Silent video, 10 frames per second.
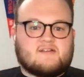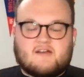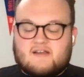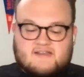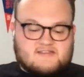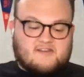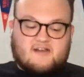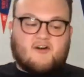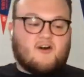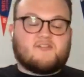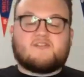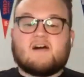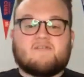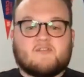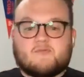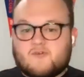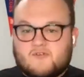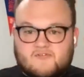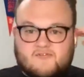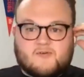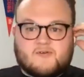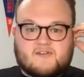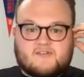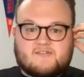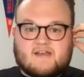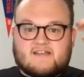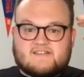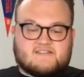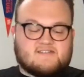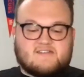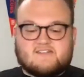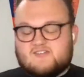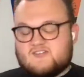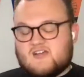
All right, I still have all the love in the world for you guys and Josh.